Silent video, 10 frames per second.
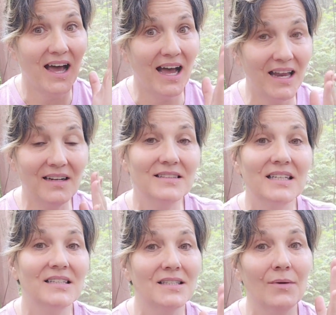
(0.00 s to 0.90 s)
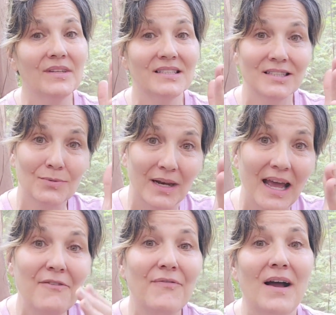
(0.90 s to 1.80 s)
I don't think so, and this is what
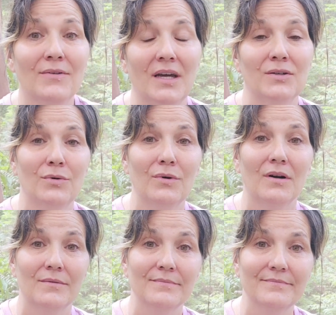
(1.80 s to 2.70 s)
I found on Google.